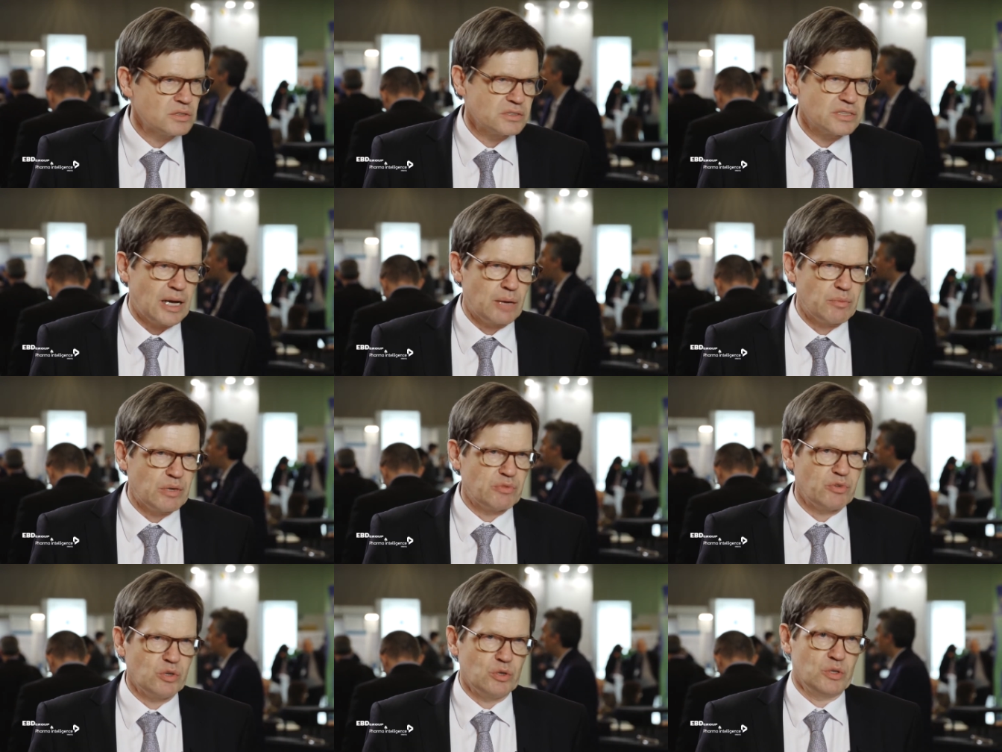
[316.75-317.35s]
Right.
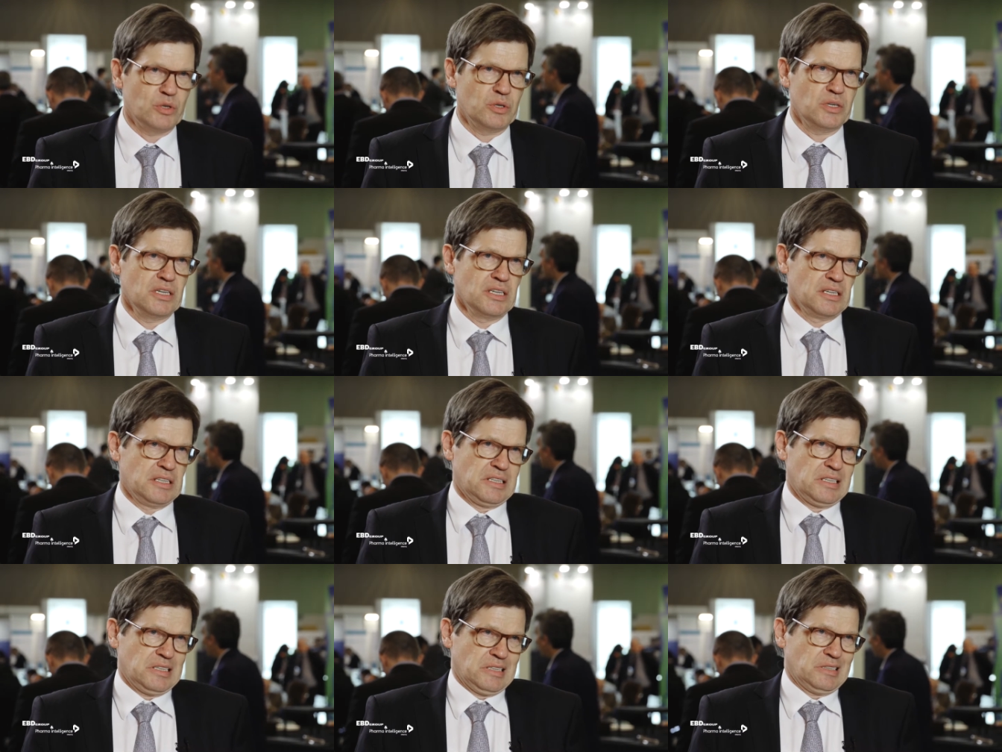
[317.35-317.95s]
Tamiflu,
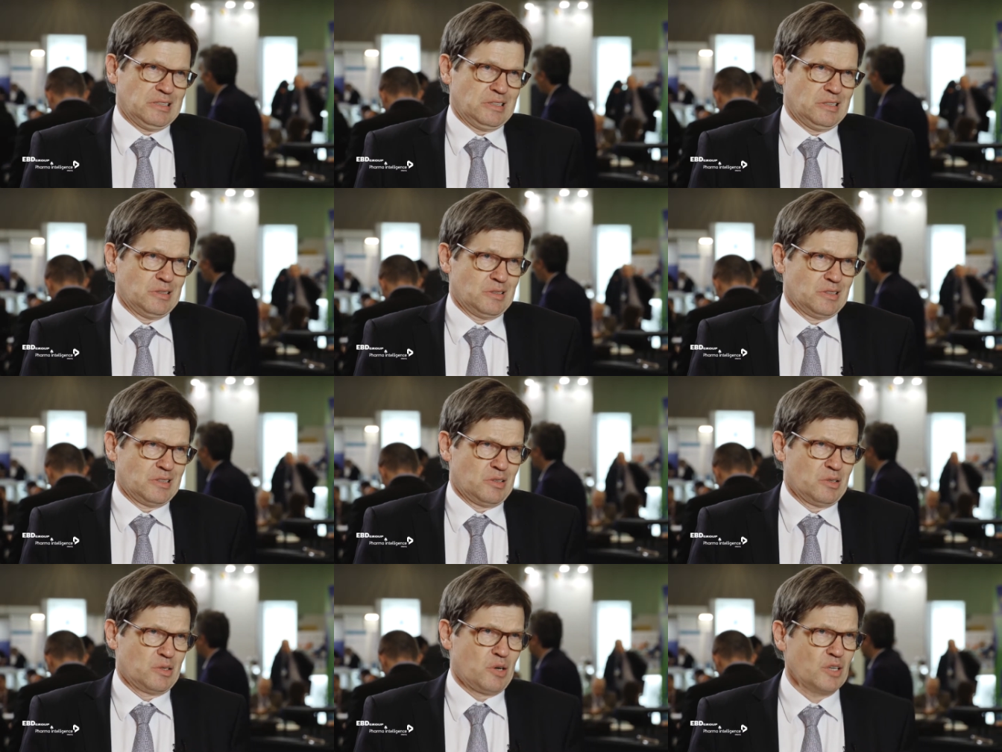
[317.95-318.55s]

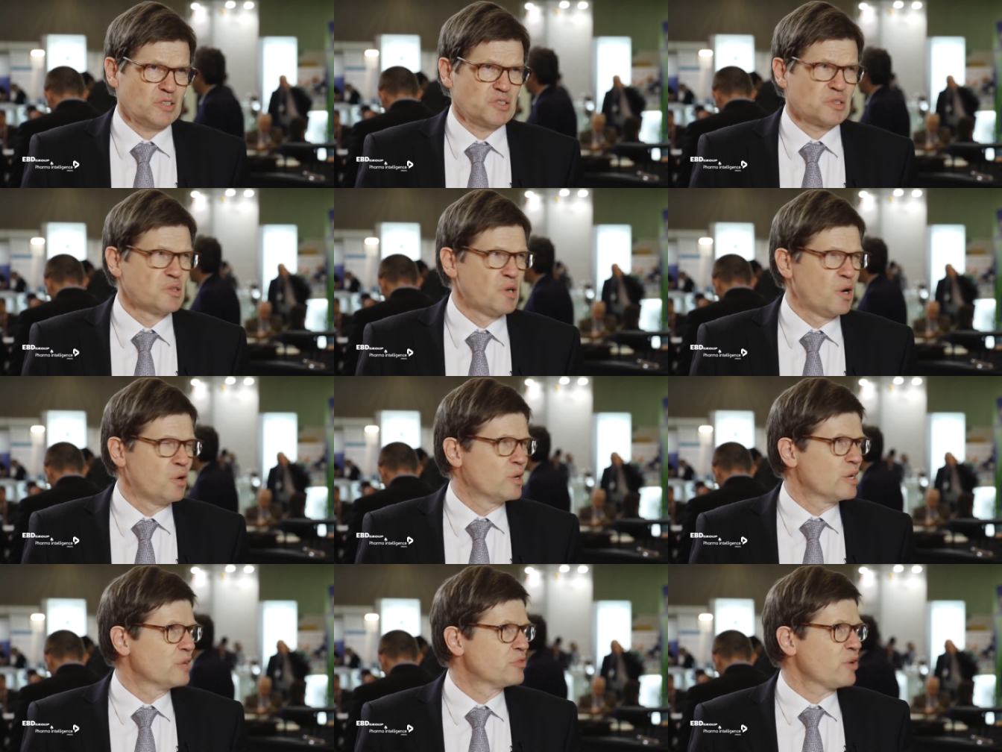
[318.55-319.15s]
you got to
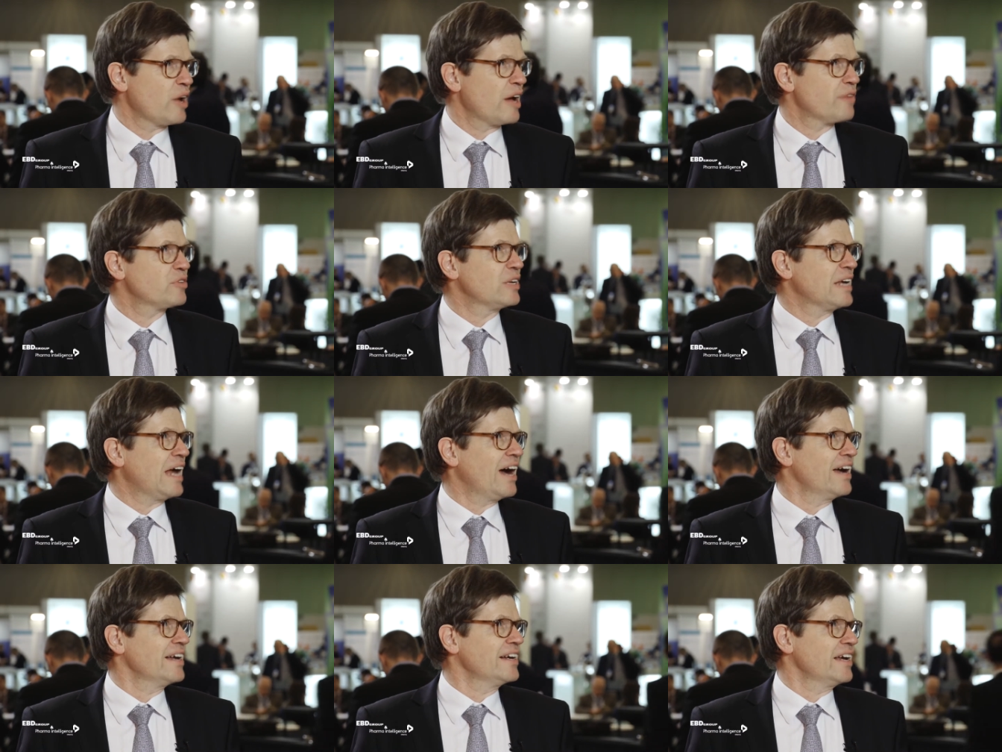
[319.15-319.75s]
go if you have
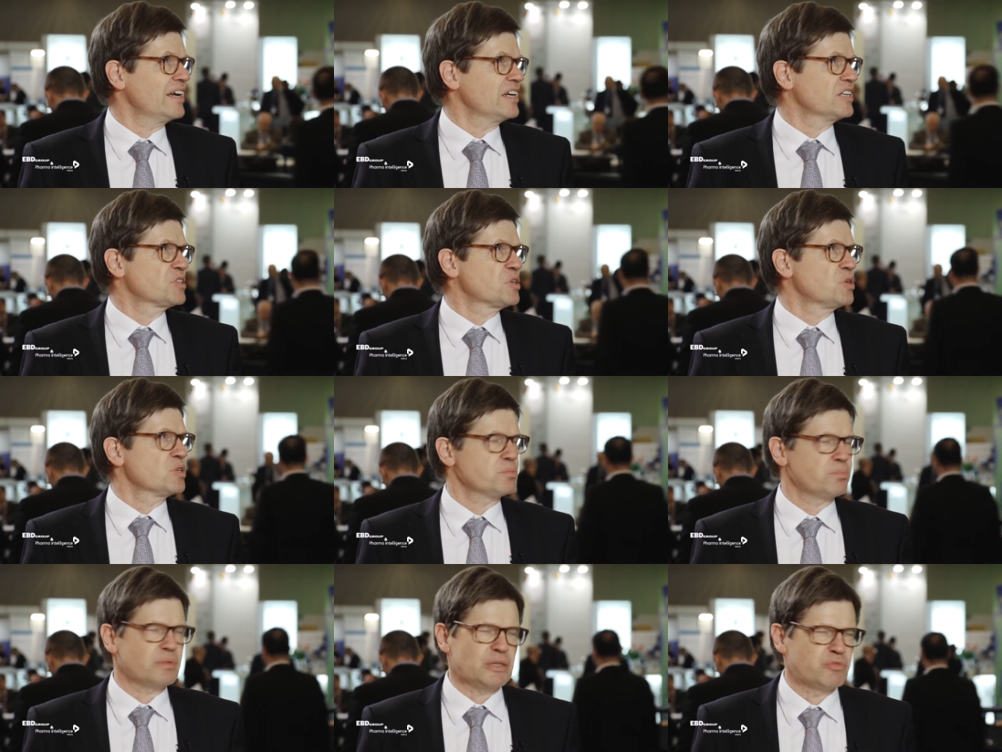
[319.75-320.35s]
the idea it
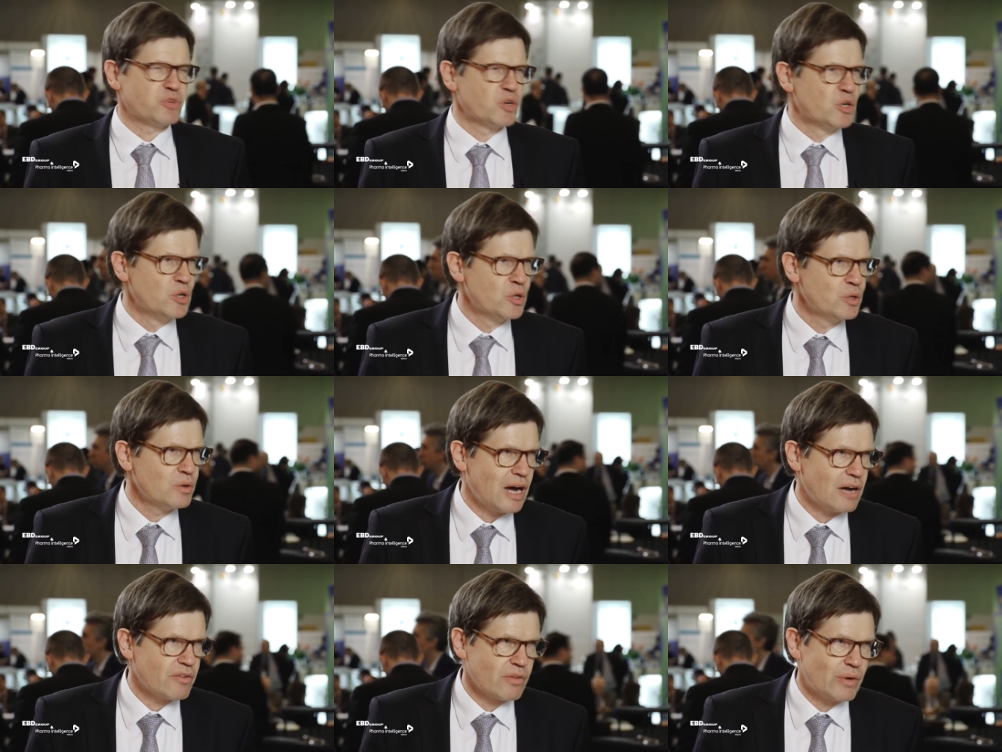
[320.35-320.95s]
could be
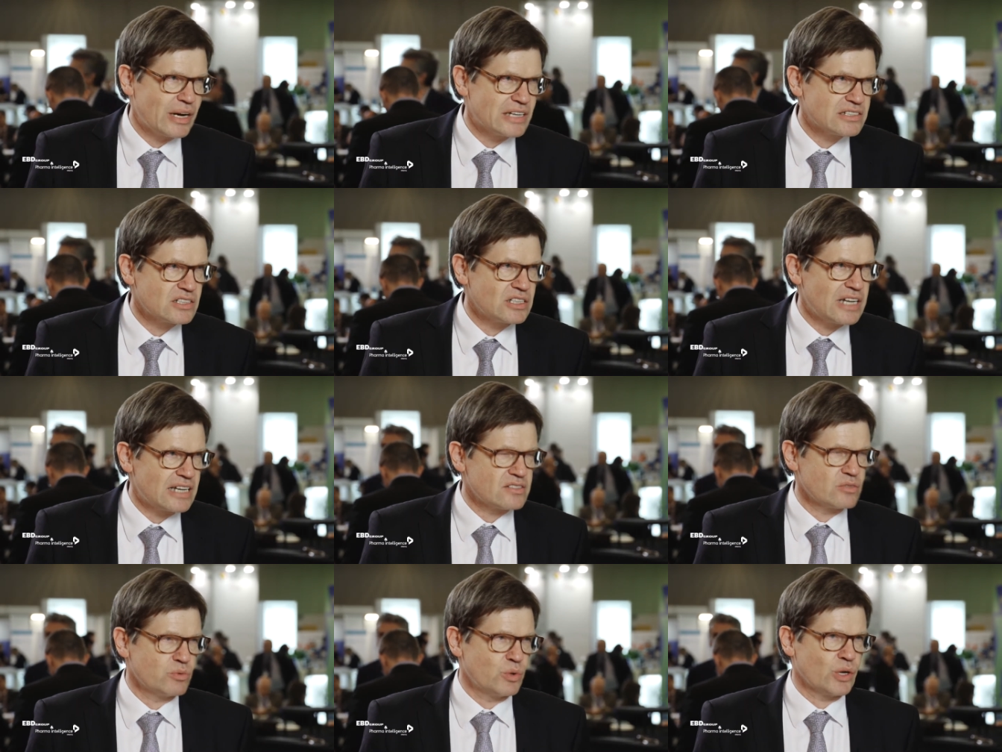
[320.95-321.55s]
flu, otherwise it
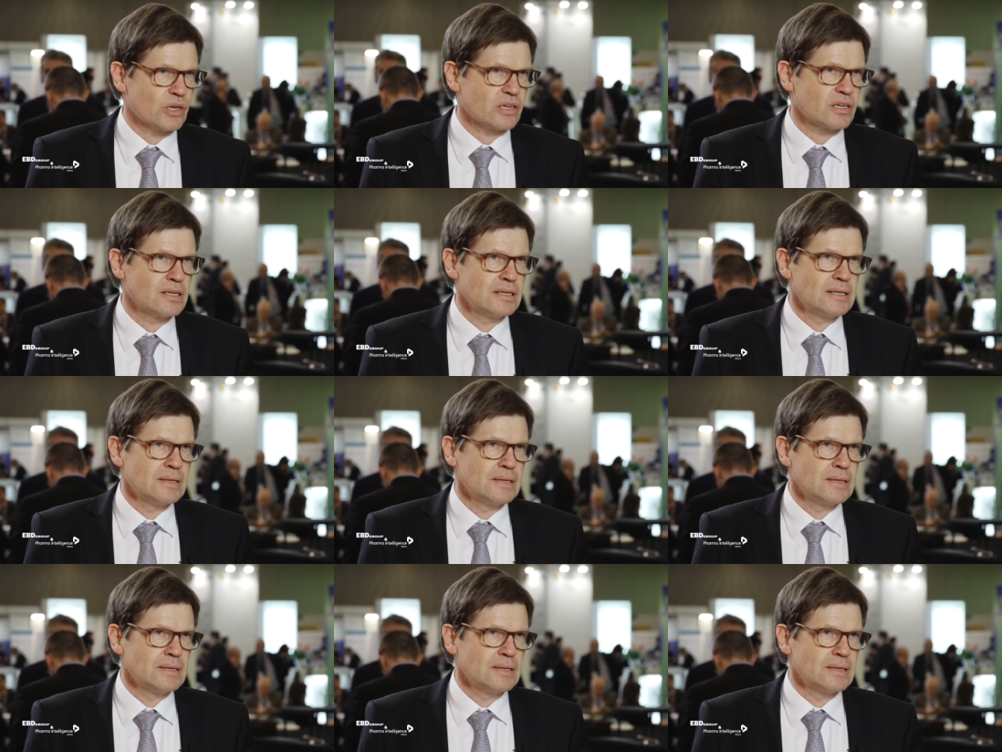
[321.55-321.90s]
doesn't work.